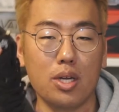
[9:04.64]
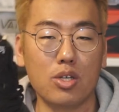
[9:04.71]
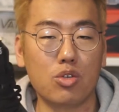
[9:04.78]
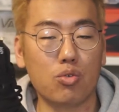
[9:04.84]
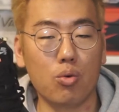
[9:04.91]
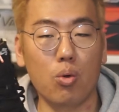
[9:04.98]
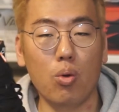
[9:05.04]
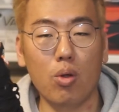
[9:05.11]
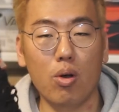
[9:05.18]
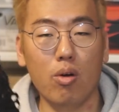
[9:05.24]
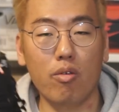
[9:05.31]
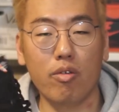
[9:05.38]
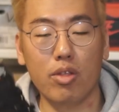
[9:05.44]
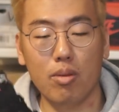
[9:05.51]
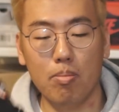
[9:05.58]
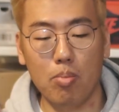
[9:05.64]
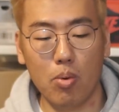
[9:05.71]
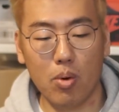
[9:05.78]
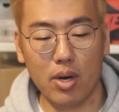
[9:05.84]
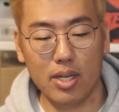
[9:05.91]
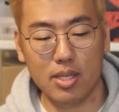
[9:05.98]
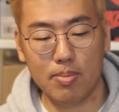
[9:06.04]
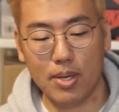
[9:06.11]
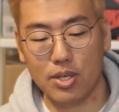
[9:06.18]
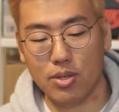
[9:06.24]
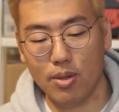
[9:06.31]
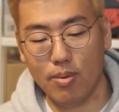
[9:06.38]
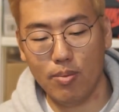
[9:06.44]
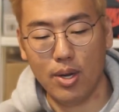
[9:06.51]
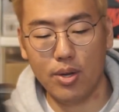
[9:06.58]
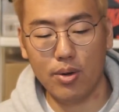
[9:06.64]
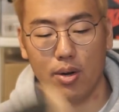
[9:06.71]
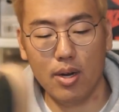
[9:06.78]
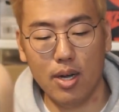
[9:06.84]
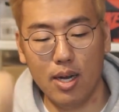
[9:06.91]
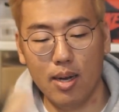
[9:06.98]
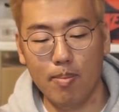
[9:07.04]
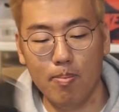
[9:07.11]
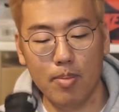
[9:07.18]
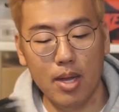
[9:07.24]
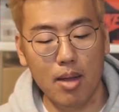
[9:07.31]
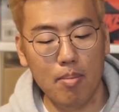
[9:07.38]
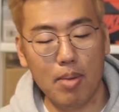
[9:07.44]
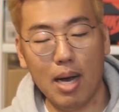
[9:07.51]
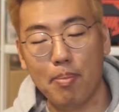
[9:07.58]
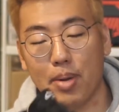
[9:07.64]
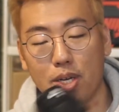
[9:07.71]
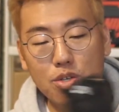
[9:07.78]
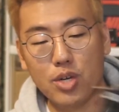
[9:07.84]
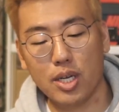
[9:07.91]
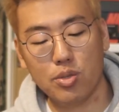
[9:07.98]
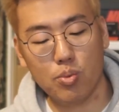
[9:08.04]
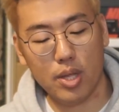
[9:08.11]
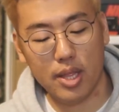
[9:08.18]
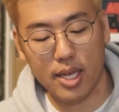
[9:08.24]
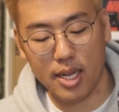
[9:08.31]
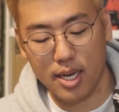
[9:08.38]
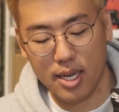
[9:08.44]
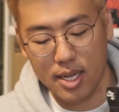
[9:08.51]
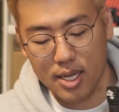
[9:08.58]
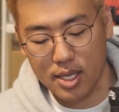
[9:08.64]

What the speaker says: control over the board, especially when you're popping tricks with it.